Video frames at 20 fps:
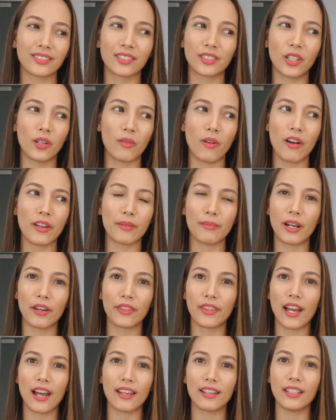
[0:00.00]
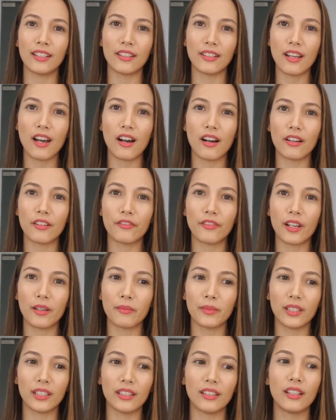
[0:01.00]
go on about that enough. I
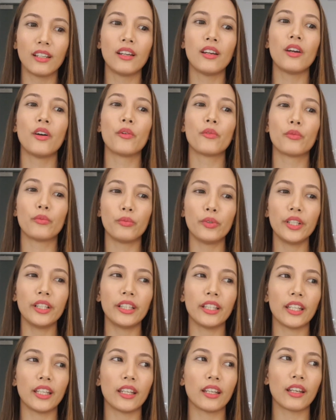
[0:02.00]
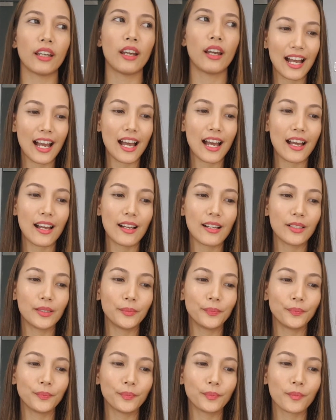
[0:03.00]
mean, really.
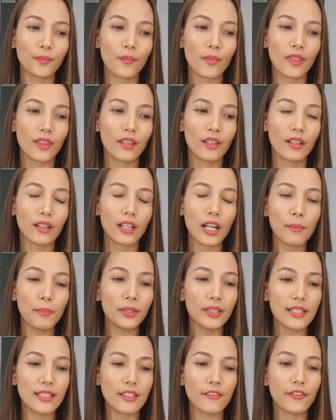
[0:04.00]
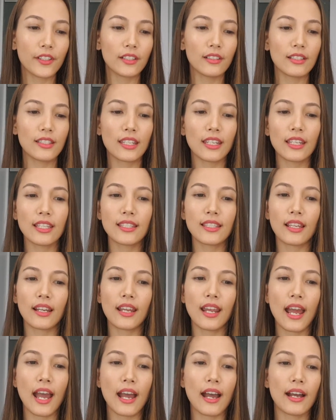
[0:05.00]
Couple of difficulties that I
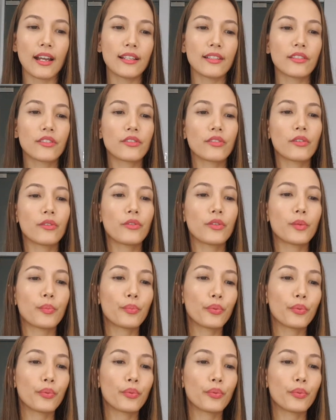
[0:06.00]
had. So the